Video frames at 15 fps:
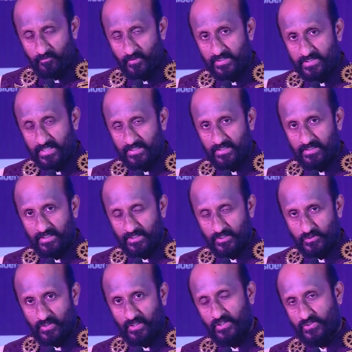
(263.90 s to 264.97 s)
We started the
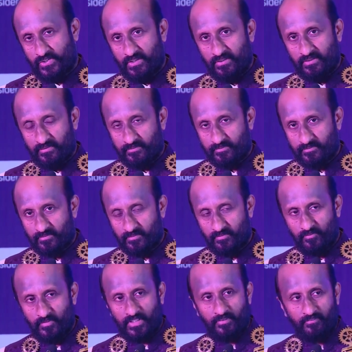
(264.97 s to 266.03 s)
installation
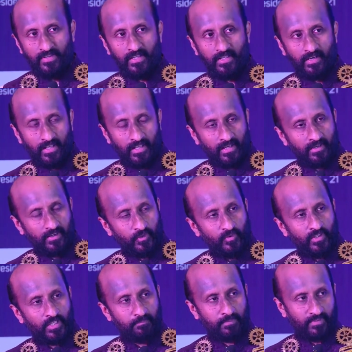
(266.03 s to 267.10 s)
with a very rare,
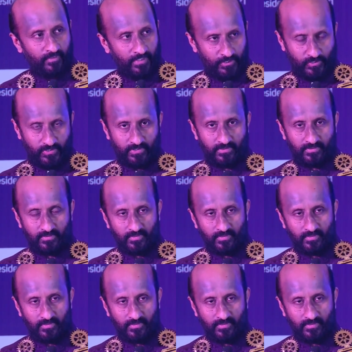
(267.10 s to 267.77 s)
unique privilege